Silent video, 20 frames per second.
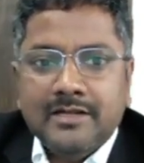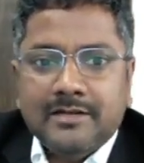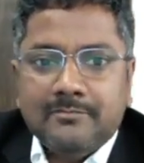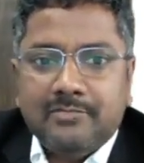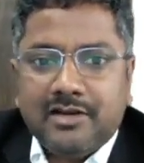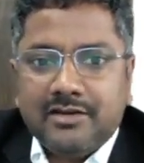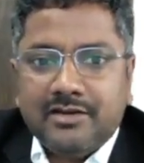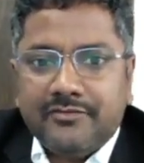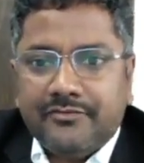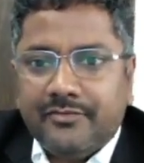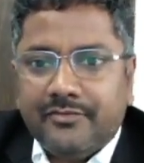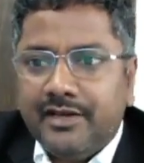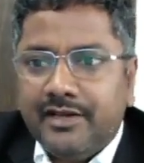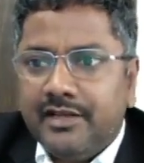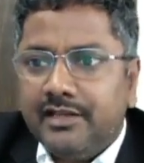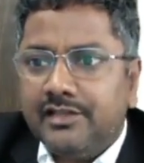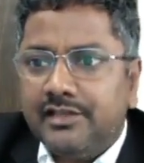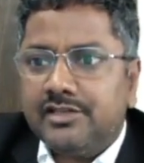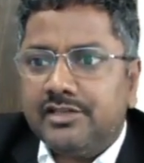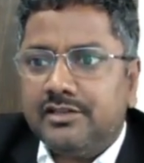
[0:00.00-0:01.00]
But
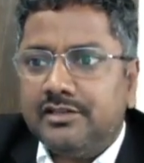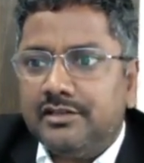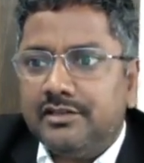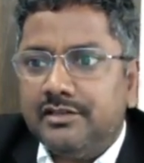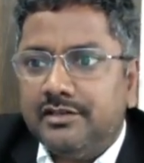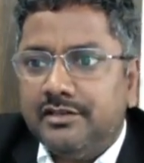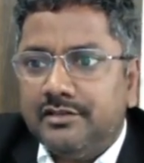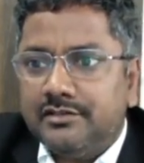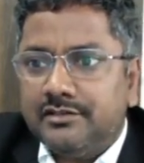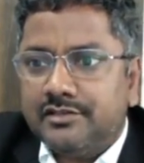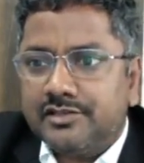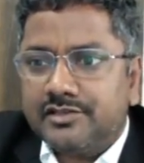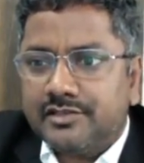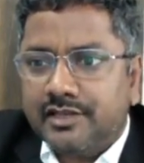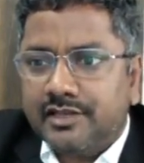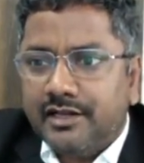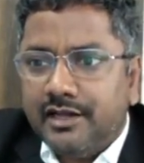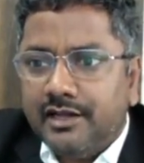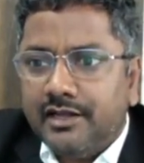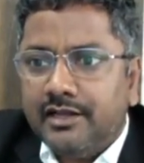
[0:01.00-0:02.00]
very
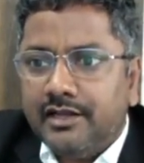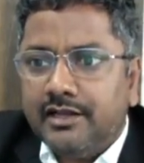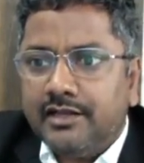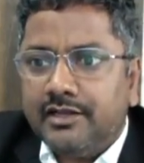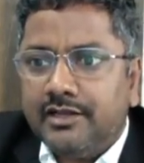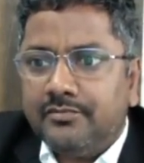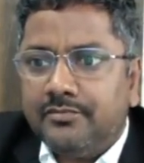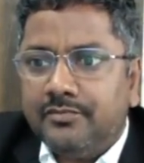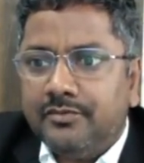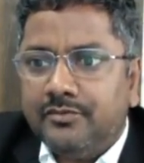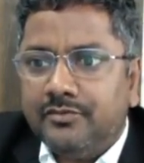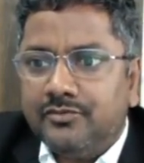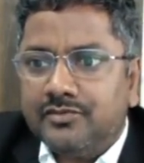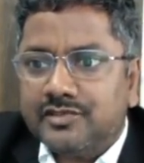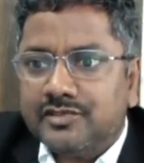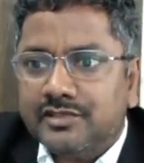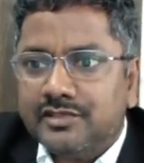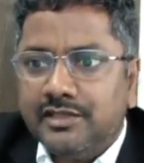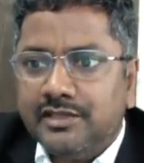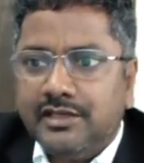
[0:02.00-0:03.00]
interestingly, if you
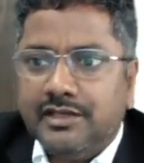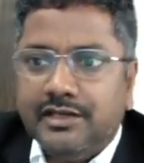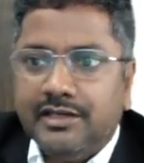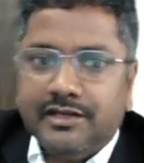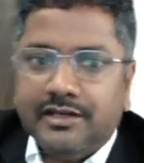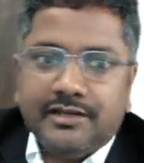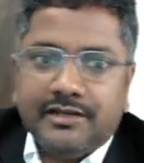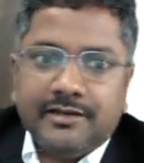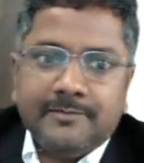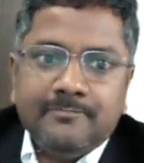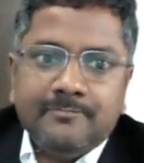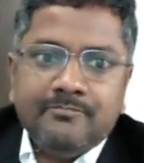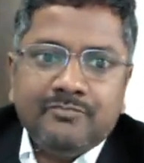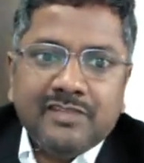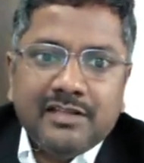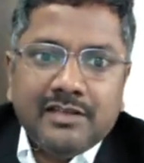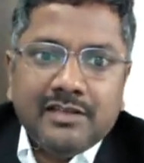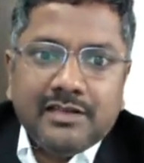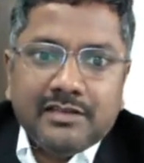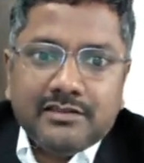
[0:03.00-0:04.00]
see here,
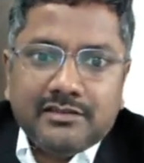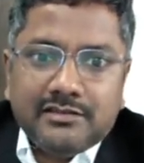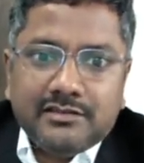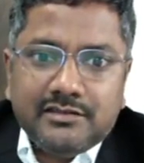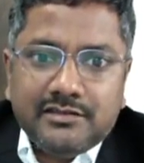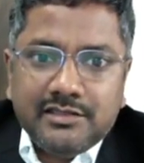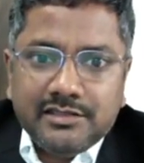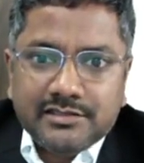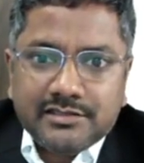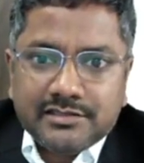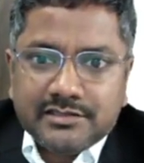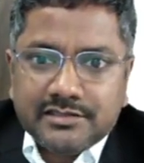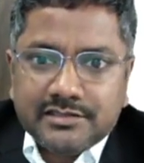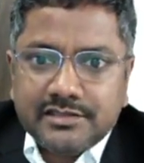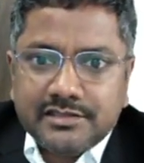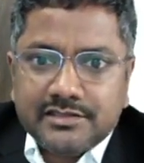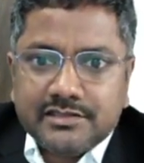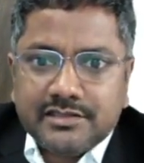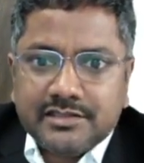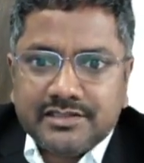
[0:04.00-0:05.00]
this
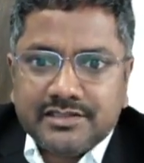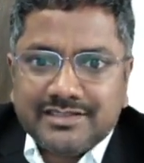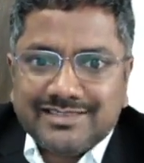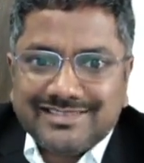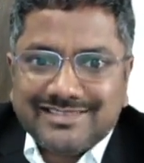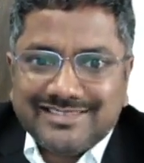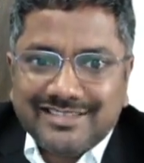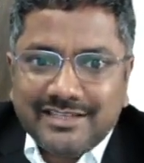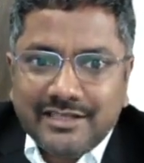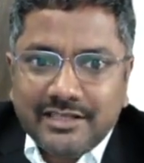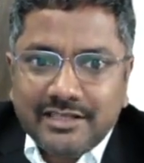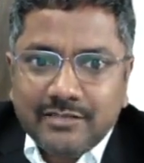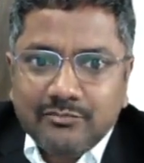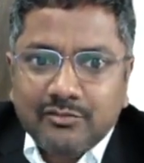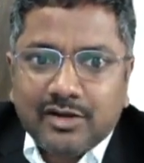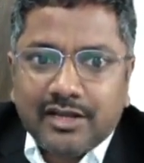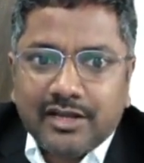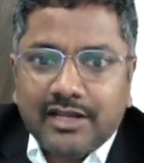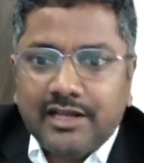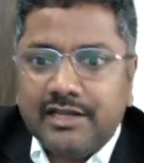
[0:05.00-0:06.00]
is the same
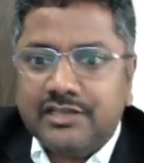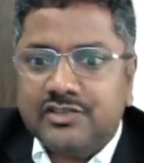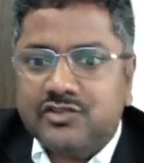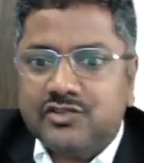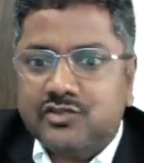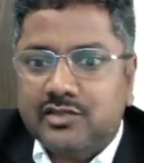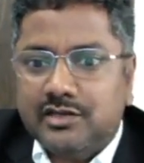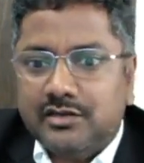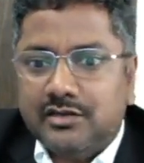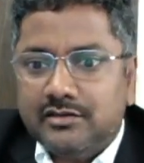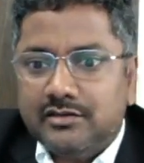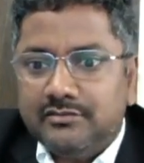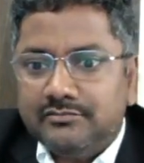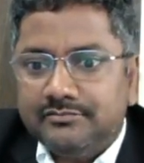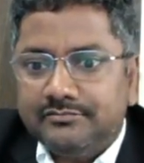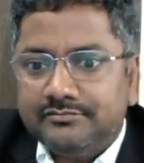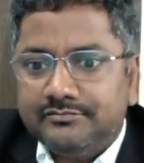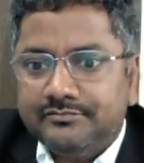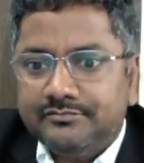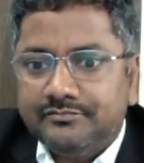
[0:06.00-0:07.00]
reaction
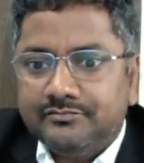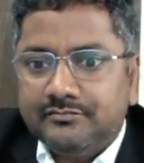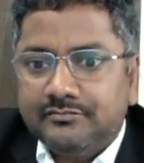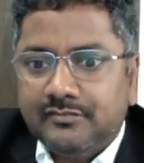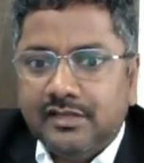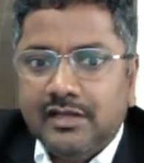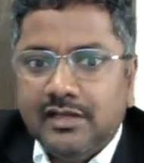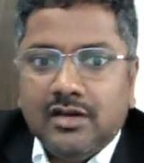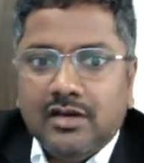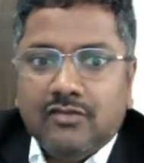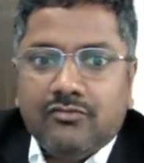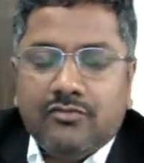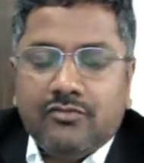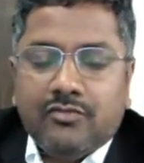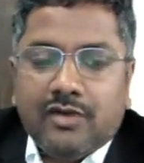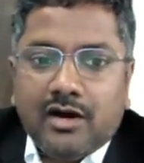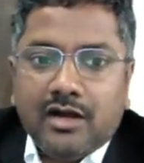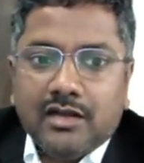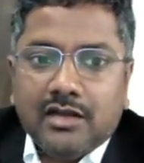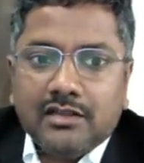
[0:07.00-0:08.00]

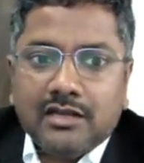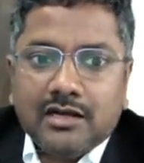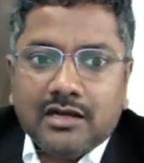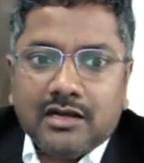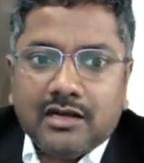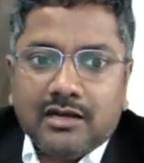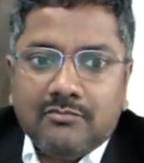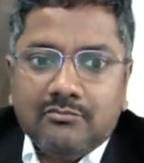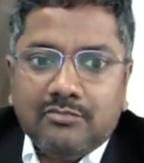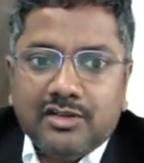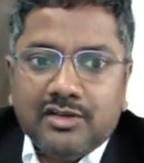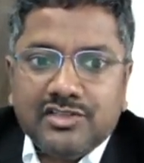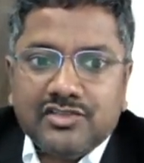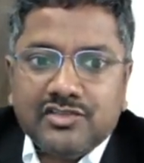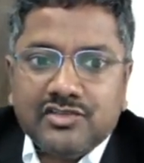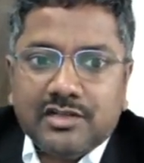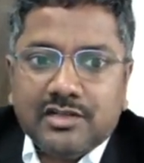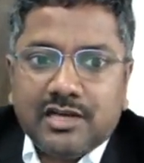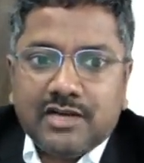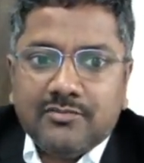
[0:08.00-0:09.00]
for the
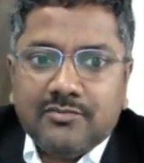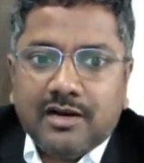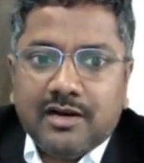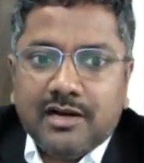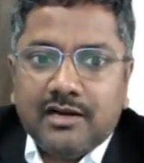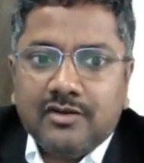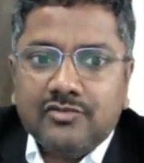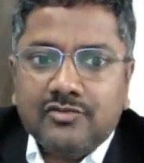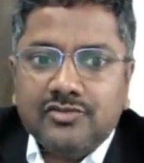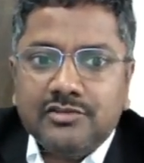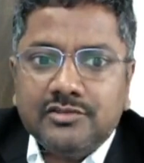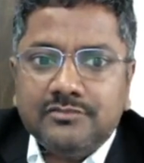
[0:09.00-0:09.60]
combustion of hydrogen.